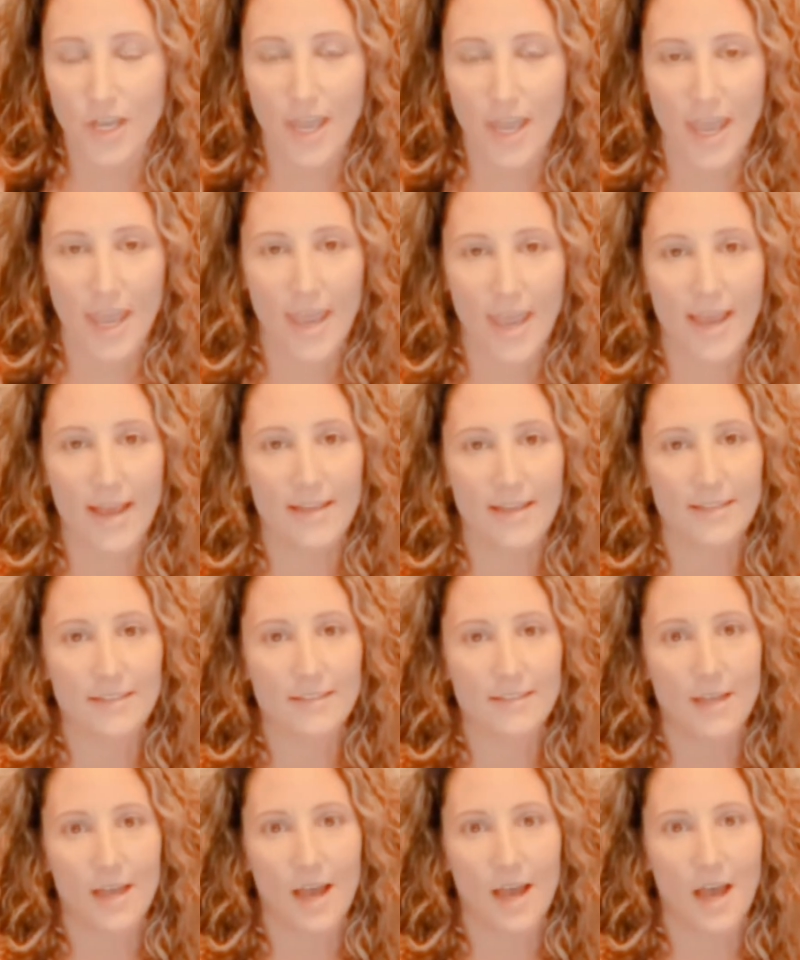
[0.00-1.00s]
And
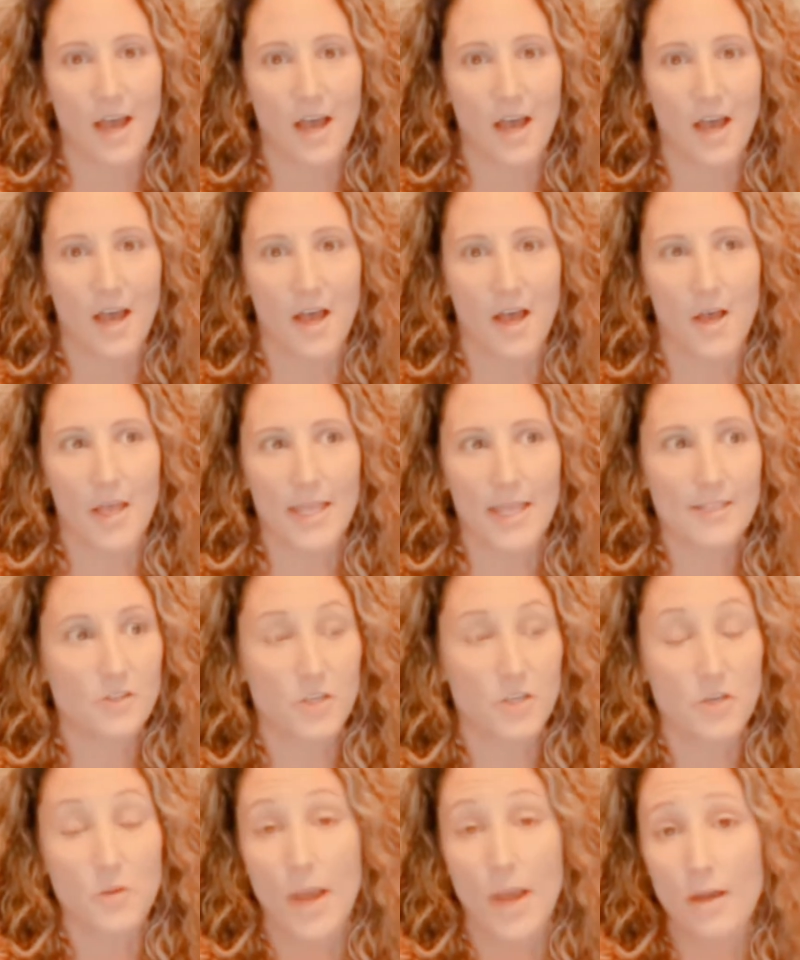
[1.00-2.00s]
it's
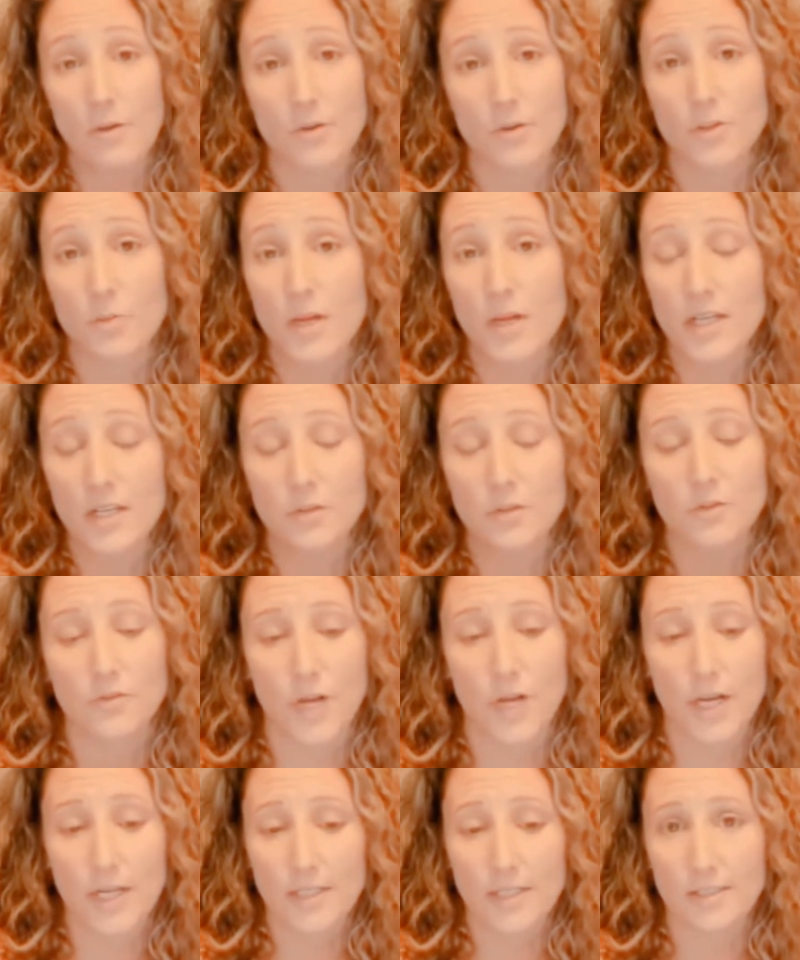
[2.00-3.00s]
2 hours, Monday through
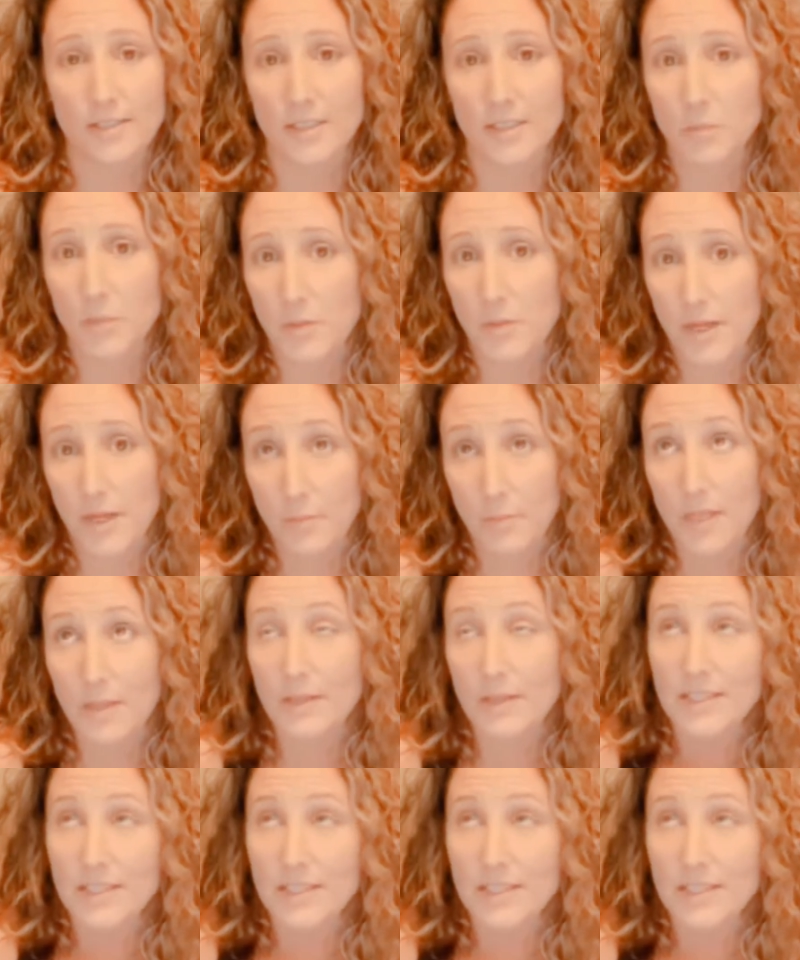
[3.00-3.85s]
Friday, 6 p.m.